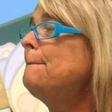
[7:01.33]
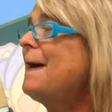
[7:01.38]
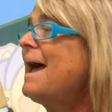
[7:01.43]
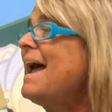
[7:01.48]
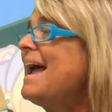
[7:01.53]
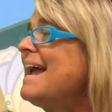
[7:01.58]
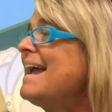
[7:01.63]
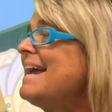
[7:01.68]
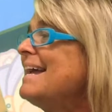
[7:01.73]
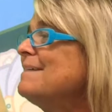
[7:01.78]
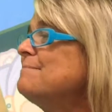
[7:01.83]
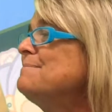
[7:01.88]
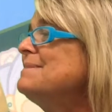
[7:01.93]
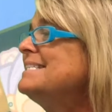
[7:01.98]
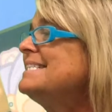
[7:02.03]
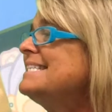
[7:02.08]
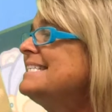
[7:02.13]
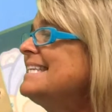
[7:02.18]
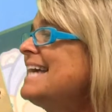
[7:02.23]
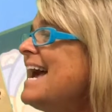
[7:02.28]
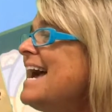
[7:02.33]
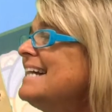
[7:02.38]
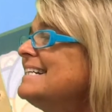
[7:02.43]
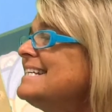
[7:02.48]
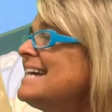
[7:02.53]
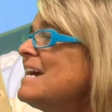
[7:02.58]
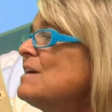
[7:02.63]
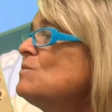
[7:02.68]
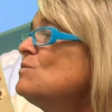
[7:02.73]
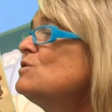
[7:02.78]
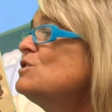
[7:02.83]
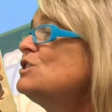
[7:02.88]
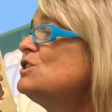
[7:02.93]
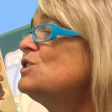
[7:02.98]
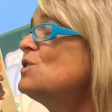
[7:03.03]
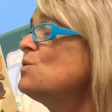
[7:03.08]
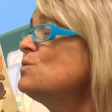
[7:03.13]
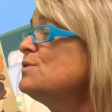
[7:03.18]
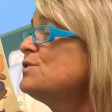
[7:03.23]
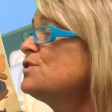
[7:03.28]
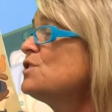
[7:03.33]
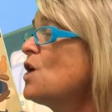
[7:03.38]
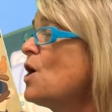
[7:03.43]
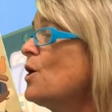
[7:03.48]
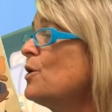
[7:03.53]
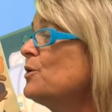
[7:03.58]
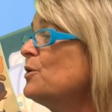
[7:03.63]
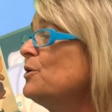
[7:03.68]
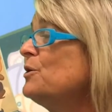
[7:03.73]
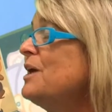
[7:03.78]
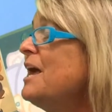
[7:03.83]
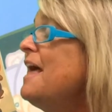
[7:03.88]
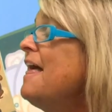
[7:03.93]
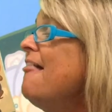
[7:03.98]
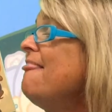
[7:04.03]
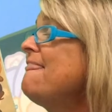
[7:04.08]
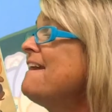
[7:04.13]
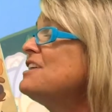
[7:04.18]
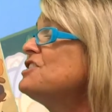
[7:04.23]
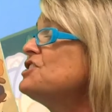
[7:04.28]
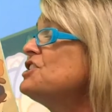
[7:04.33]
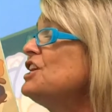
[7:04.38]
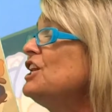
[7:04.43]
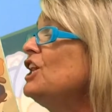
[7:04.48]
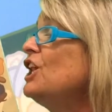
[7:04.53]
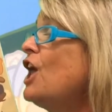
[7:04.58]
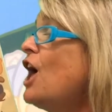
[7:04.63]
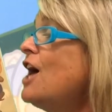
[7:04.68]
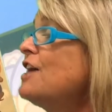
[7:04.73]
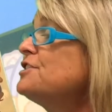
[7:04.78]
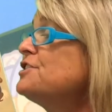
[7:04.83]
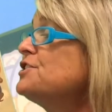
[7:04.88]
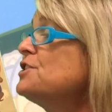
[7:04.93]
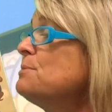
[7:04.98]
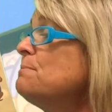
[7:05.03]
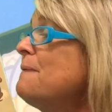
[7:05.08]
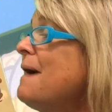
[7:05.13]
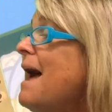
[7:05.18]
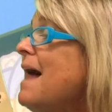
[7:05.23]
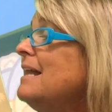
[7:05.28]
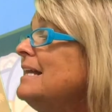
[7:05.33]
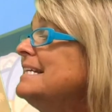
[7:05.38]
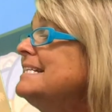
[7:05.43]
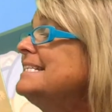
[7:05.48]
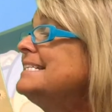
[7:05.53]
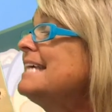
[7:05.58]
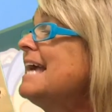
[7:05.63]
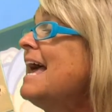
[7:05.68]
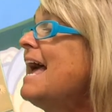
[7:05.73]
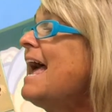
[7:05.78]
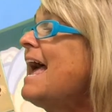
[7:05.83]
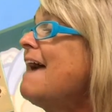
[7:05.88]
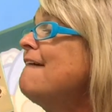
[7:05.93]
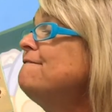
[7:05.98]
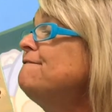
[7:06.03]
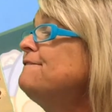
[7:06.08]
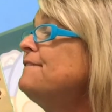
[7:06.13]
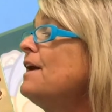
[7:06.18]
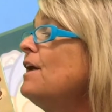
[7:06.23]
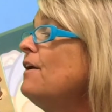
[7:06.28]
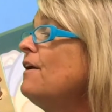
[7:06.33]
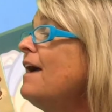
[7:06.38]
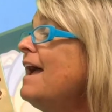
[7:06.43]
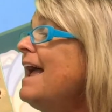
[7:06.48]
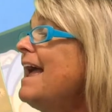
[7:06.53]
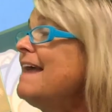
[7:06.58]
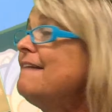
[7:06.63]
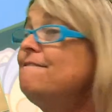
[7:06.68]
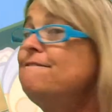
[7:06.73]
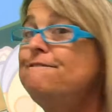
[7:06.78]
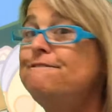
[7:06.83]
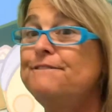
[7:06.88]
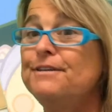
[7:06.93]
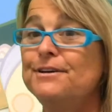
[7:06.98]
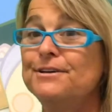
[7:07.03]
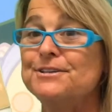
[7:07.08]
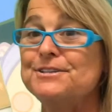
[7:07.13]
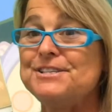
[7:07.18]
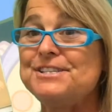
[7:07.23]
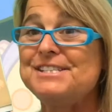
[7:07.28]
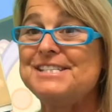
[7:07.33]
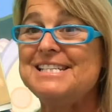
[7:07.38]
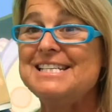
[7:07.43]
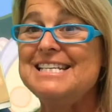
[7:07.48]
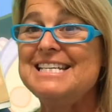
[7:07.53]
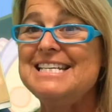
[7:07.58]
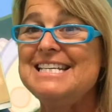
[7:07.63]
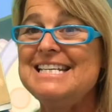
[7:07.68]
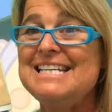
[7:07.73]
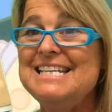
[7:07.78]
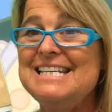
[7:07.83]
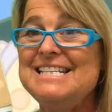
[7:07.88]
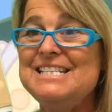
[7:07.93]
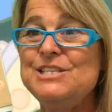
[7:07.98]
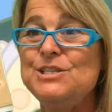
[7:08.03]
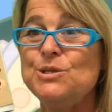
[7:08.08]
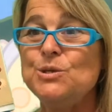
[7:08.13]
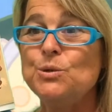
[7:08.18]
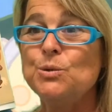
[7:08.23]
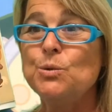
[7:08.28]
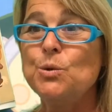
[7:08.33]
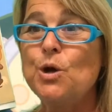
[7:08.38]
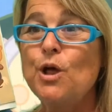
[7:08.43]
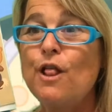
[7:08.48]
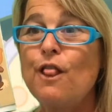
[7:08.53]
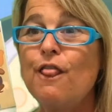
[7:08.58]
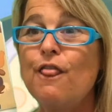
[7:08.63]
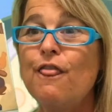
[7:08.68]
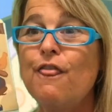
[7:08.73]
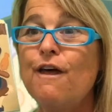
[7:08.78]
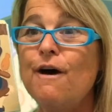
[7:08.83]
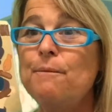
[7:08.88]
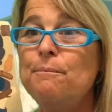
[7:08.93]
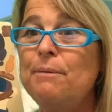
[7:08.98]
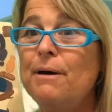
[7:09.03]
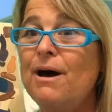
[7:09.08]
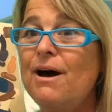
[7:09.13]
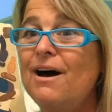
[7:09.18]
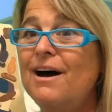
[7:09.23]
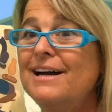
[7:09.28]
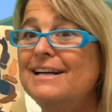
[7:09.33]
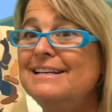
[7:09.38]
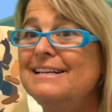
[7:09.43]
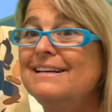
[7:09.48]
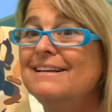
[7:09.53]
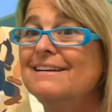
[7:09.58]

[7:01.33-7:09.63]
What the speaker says: Bang! Mrs. Haktak was so startled that she lost her balance and fell head first into the pot.